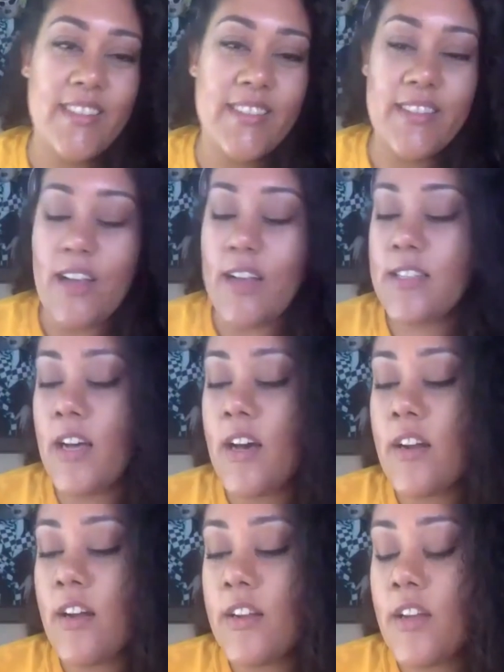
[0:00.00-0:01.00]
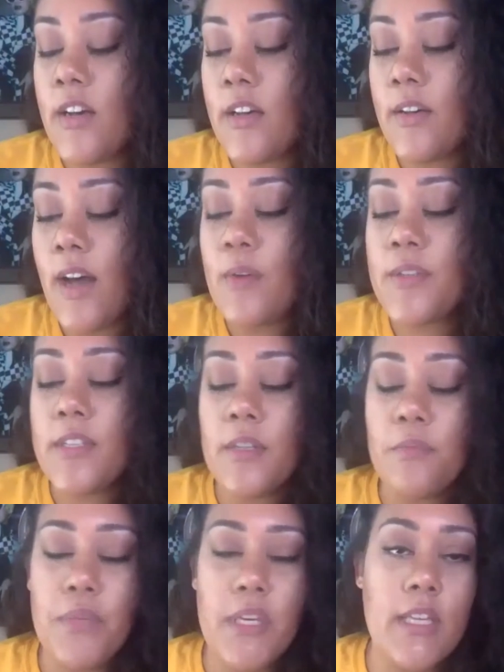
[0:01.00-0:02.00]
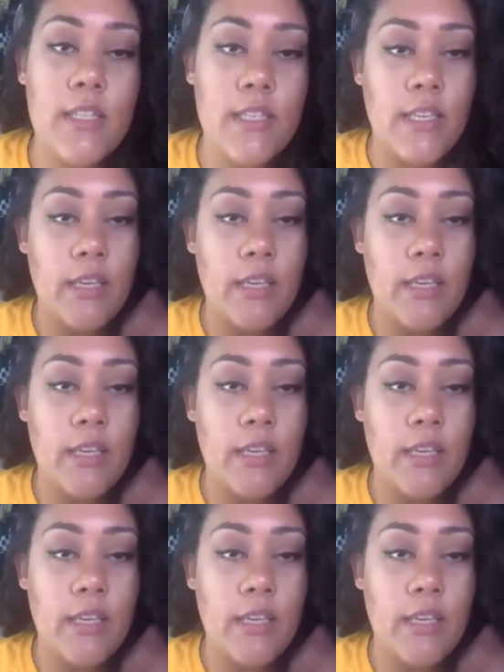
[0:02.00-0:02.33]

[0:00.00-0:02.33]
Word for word: I saw it on. Uh, I was in the BET